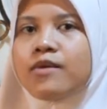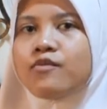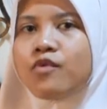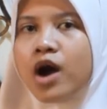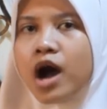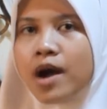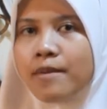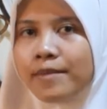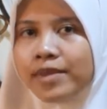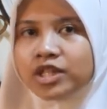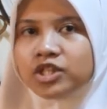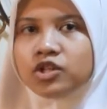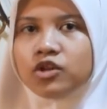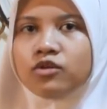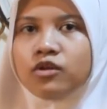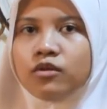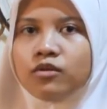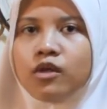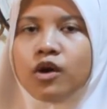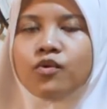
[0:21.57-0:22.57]
Muhammad
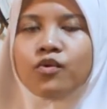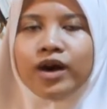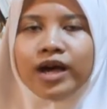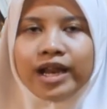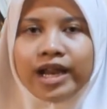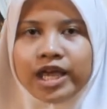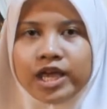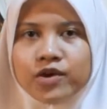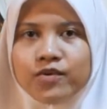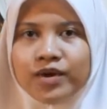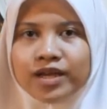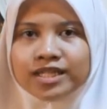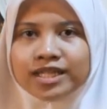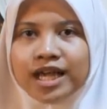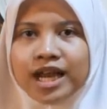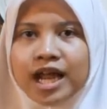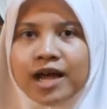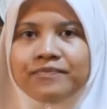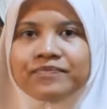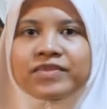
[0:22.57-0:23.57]
sallallahu alaihi
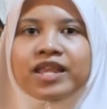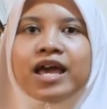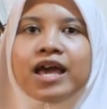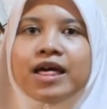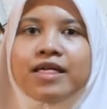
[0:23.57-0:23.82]
wasallam